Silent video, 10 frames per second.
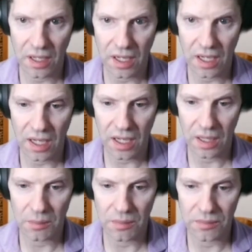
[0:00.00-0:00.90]

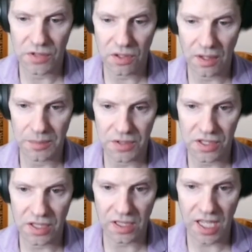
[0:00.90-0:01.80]
So I'm
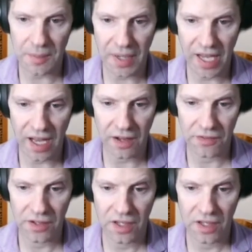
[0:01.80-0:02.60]
just going to claim I have